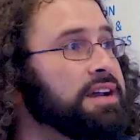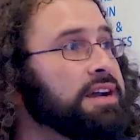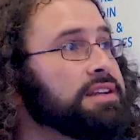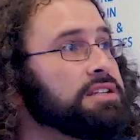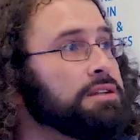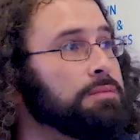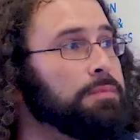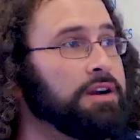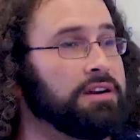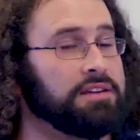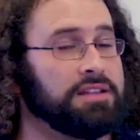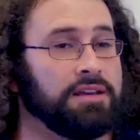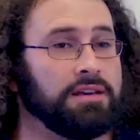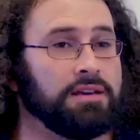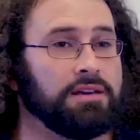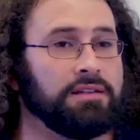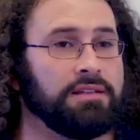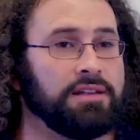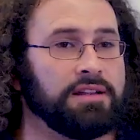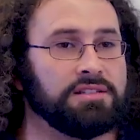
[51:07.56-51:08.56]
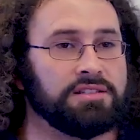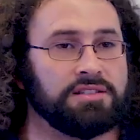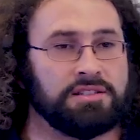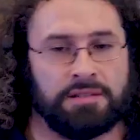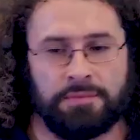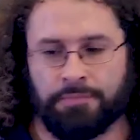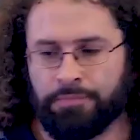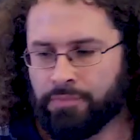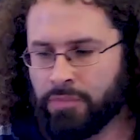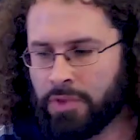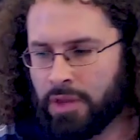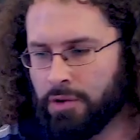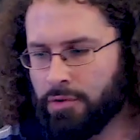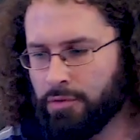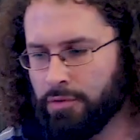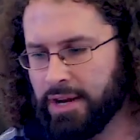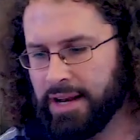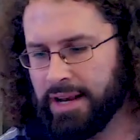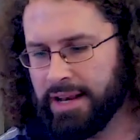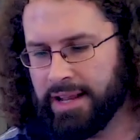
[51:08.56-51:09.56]
excited about here that's
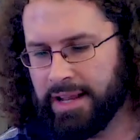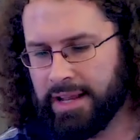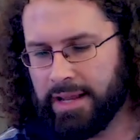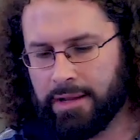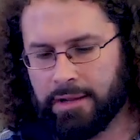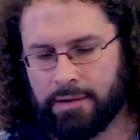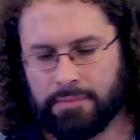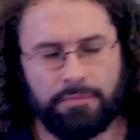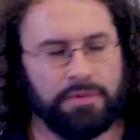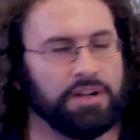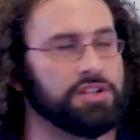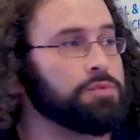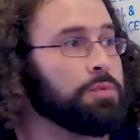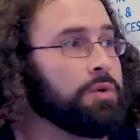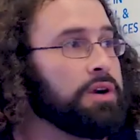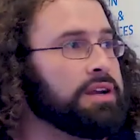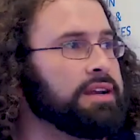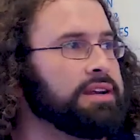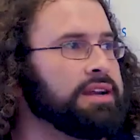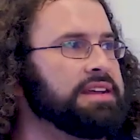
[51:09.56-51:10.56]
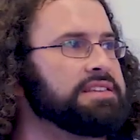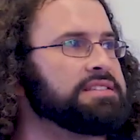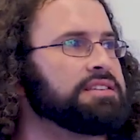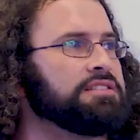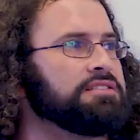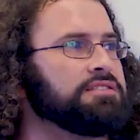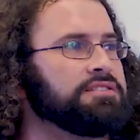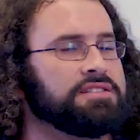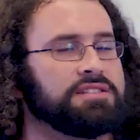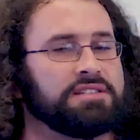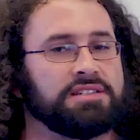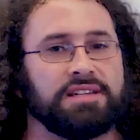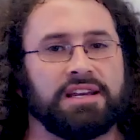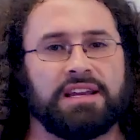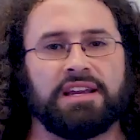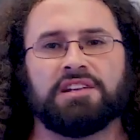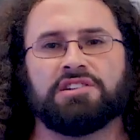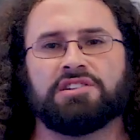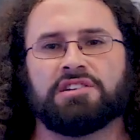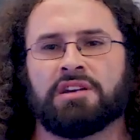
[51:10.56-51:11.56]
really much more in a nascent
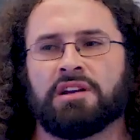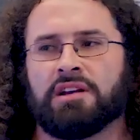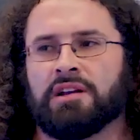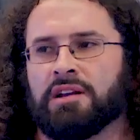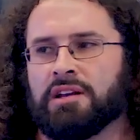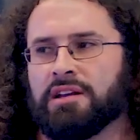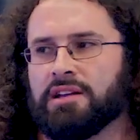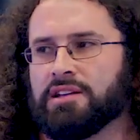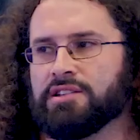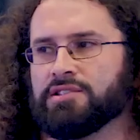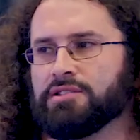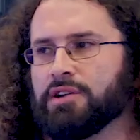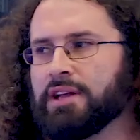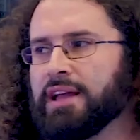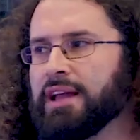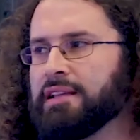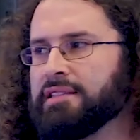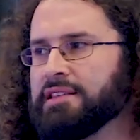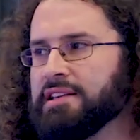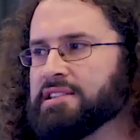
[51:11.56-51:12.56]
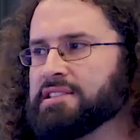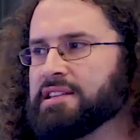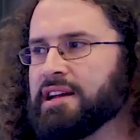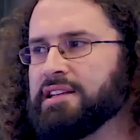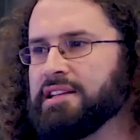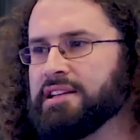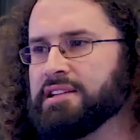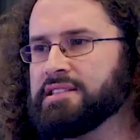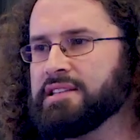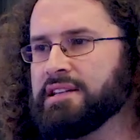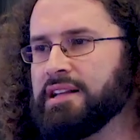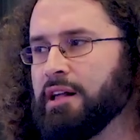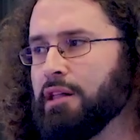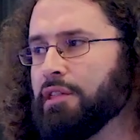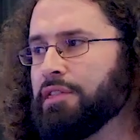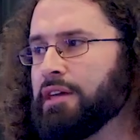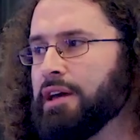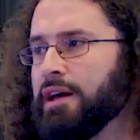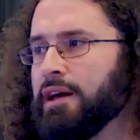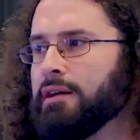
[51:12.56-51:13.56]
stage is looking at these ideas in
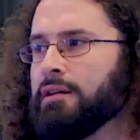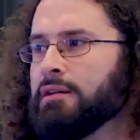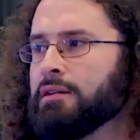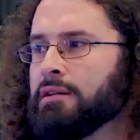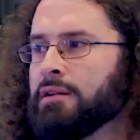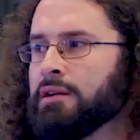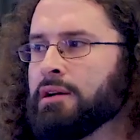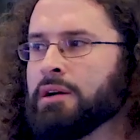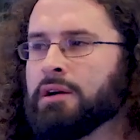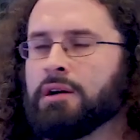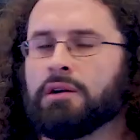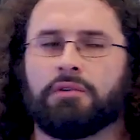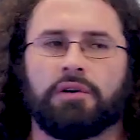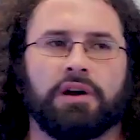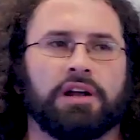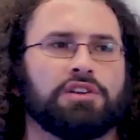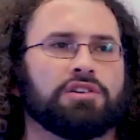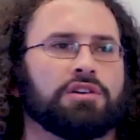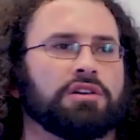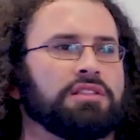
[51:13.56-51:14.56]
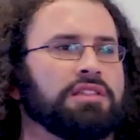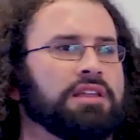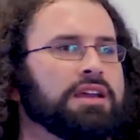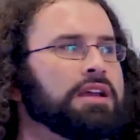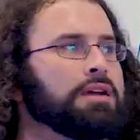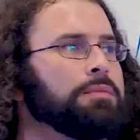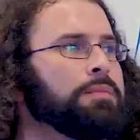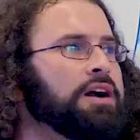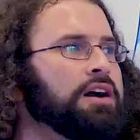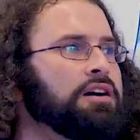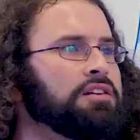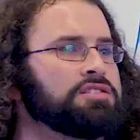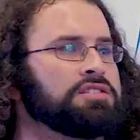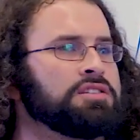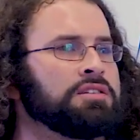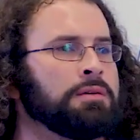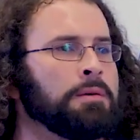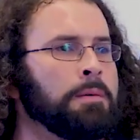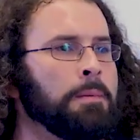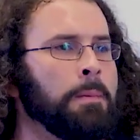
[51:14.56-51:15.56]
healthcare. Right? You could think
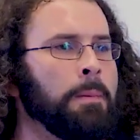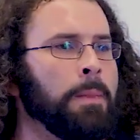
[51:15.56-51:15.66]
about